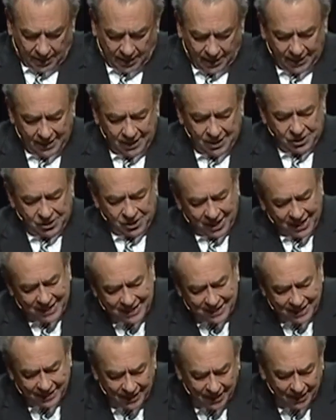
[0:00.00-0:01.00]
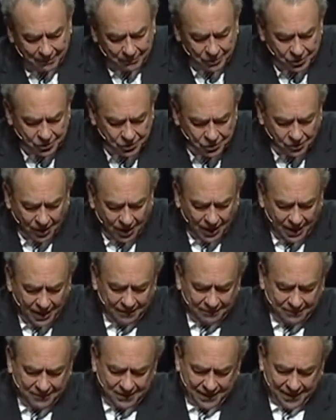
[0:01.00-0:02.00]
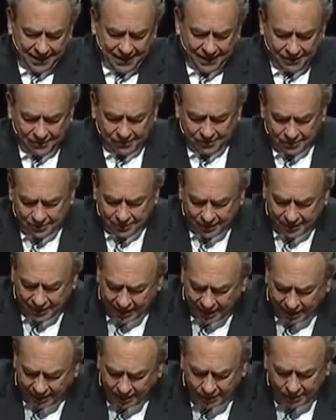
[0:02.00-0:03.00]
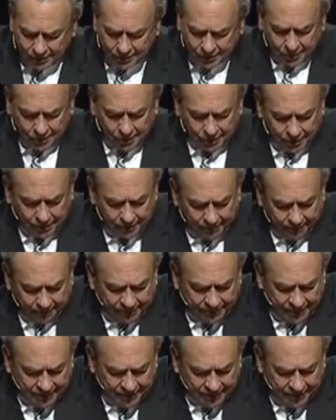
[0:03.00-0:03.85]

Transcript: And he said to them, Strive to enter through the narrow door,